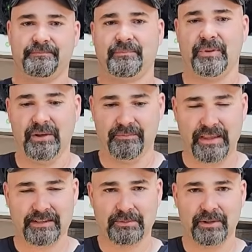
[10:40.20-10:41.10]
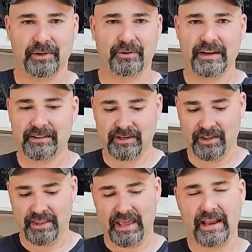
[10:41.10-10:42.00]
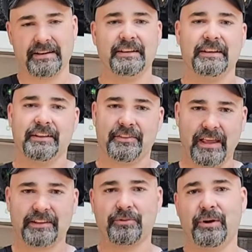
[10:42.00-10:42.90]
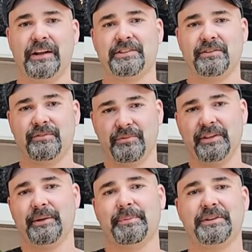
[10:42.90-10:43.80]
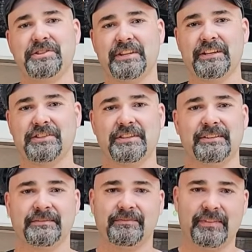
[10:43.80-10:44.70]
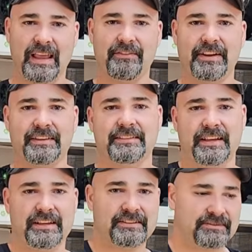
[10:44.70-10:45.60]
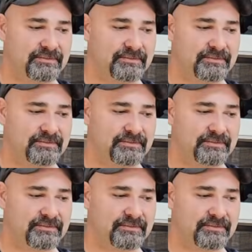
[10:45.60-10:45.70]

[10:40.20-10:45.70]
Well, that's my little rant on that. Thanks for watching. Really appreciate you, and have a nice day.